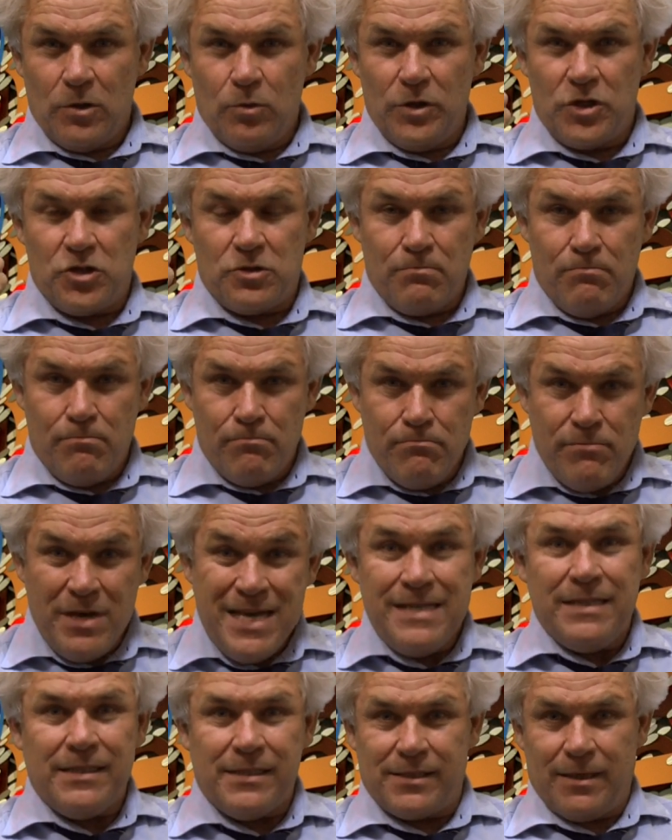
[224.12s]
which
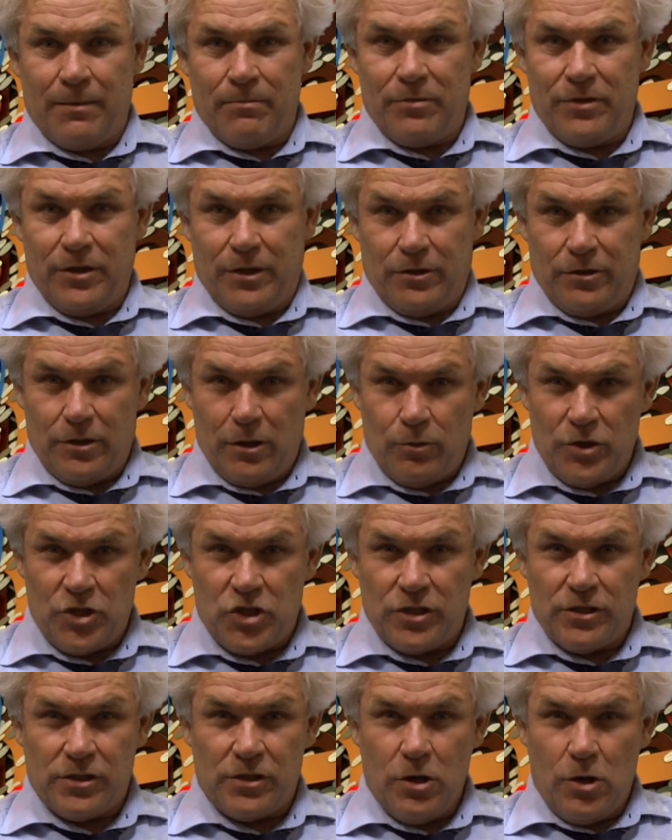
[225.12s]
means something, you know,
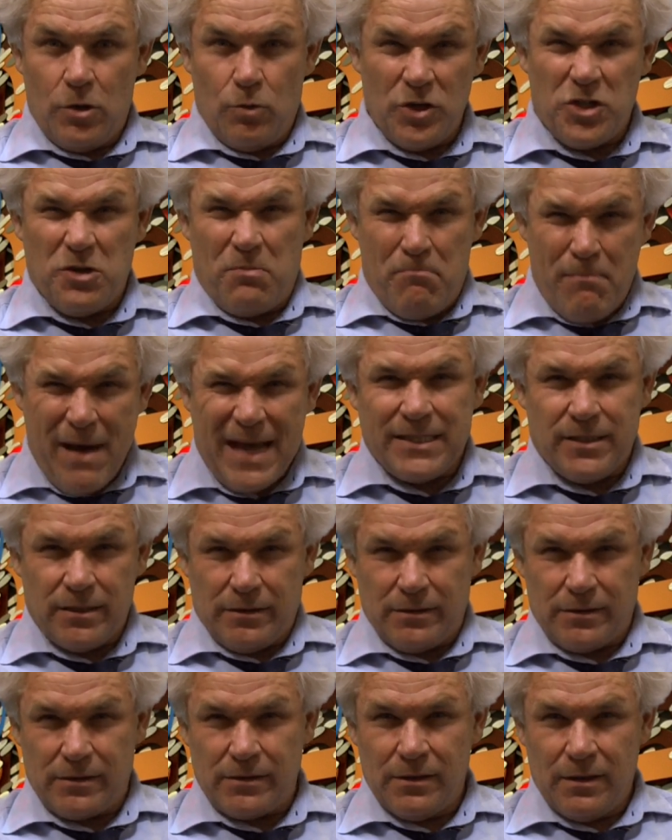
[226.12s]
which
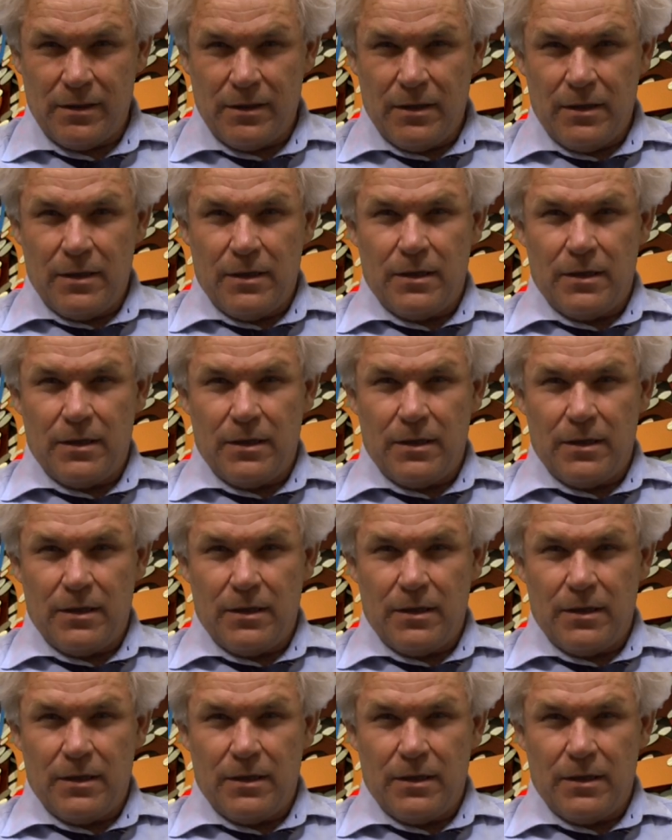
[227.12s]
matters.